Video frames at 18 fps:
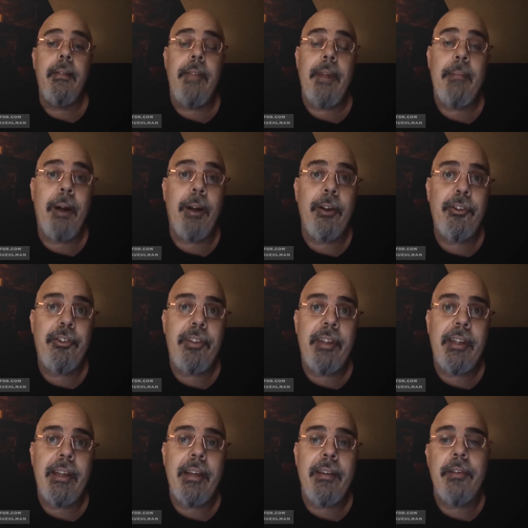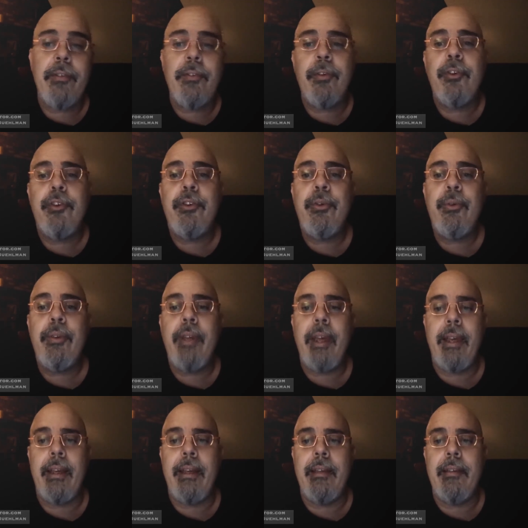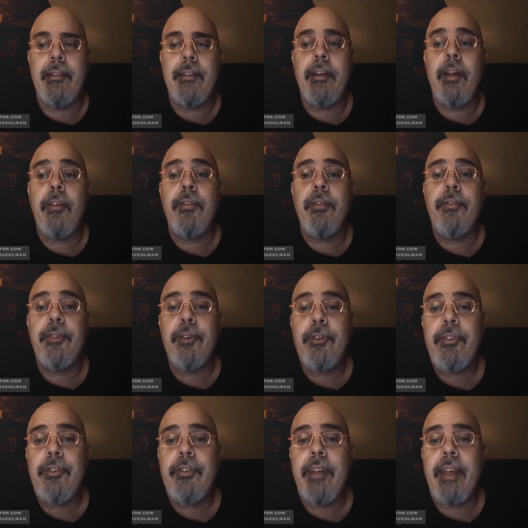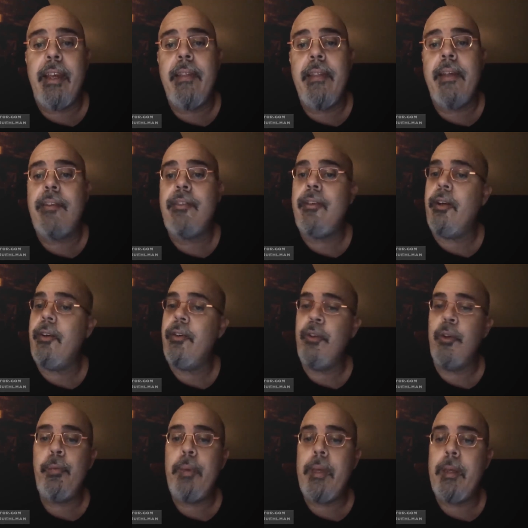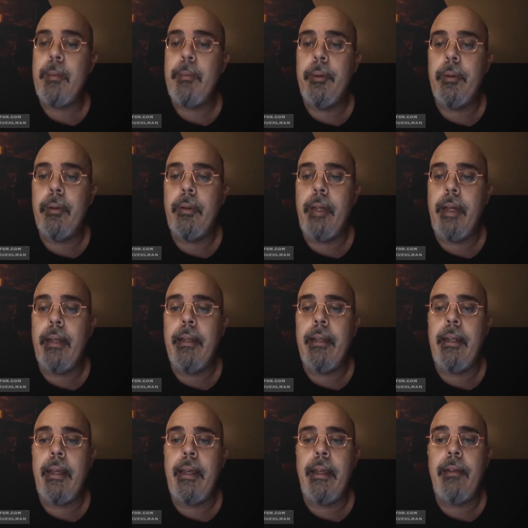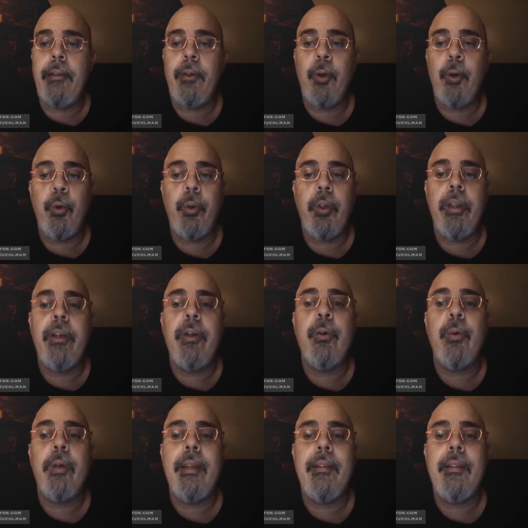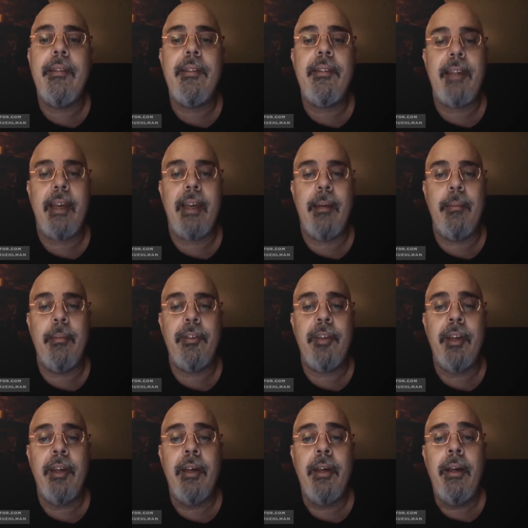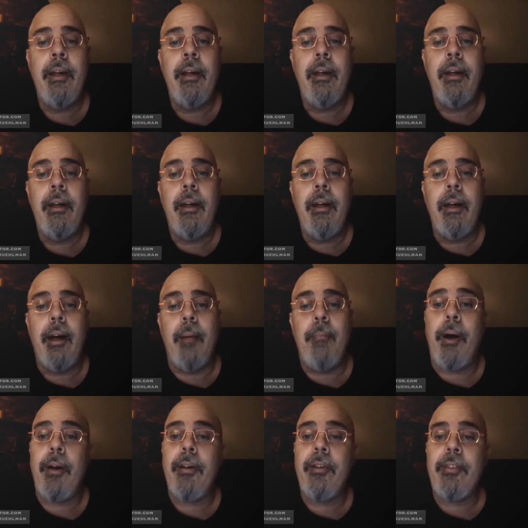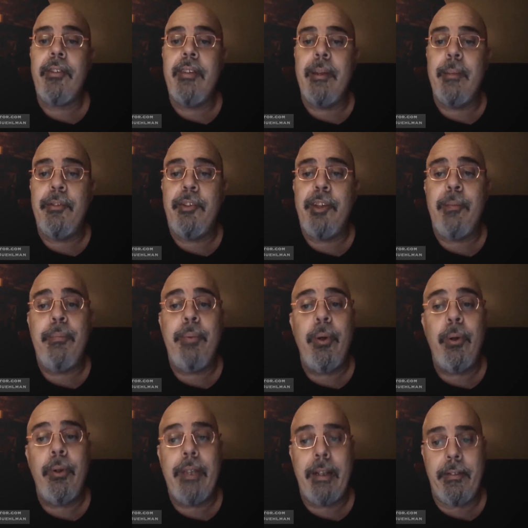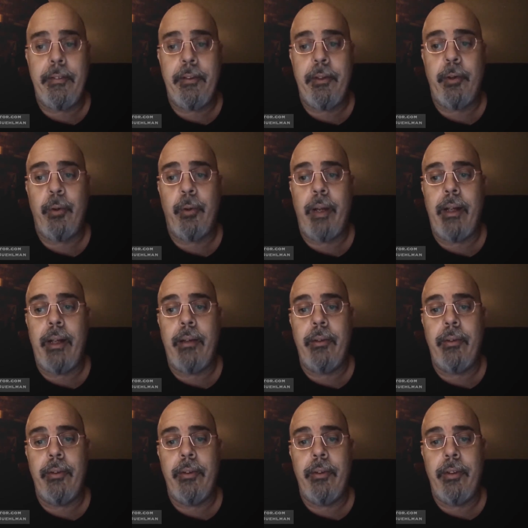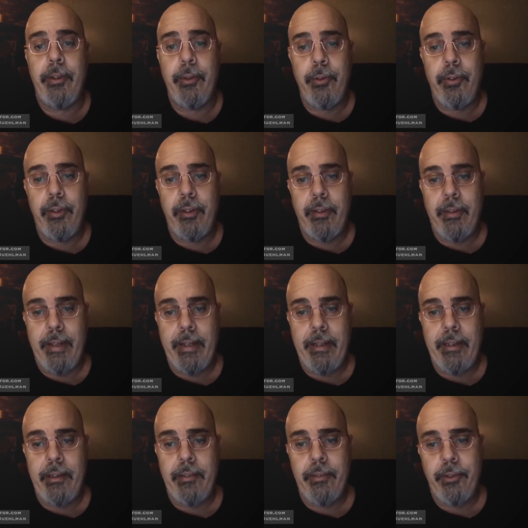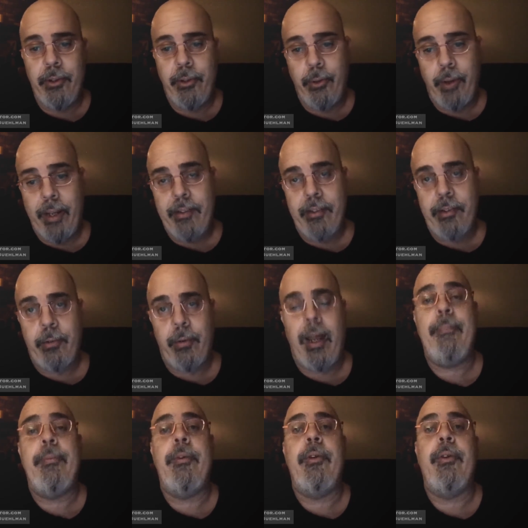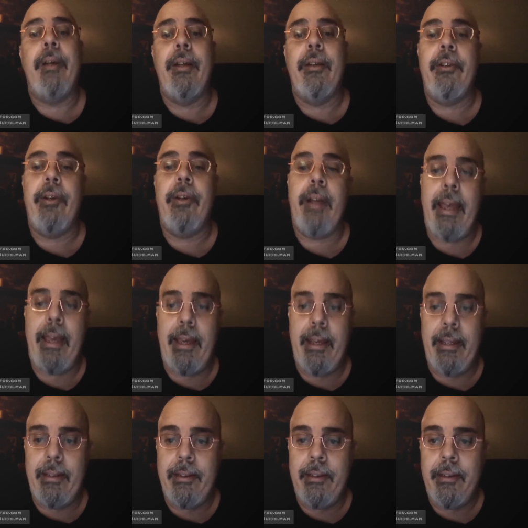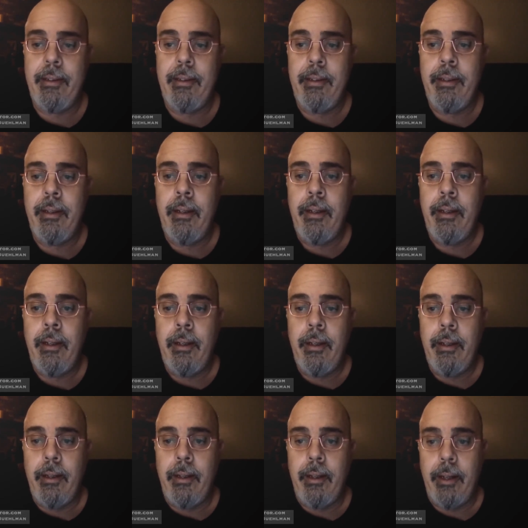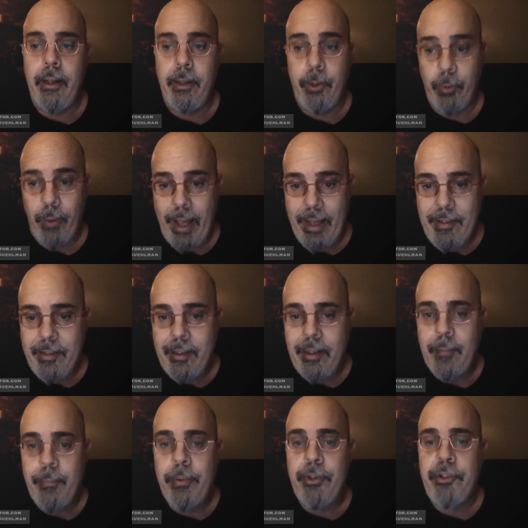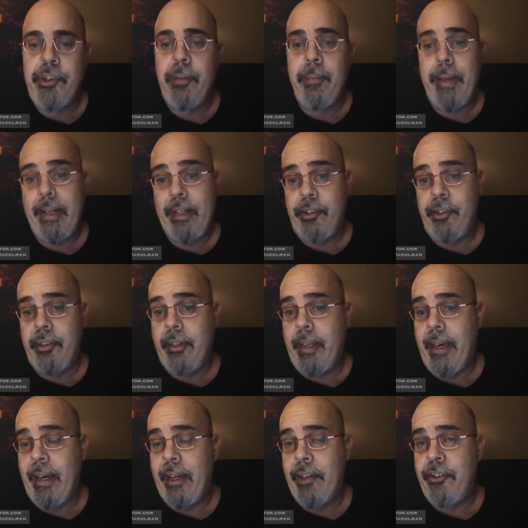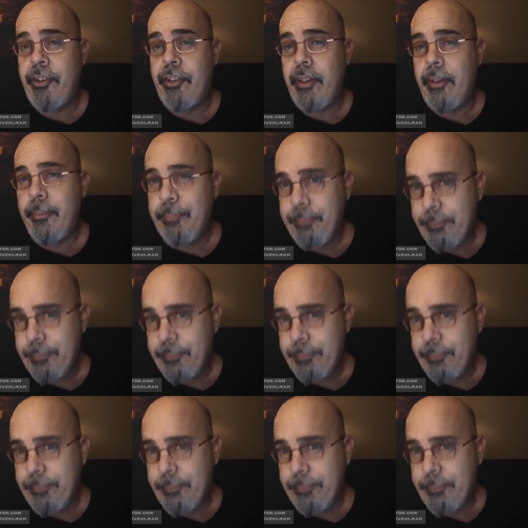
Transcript: They marched together for 2 days, and on the first day they saw no people and ate only green stems. A parsnip she pulled out of the ground, using the end of her dress wrapped around her hand. A grasshopper she managed to catch,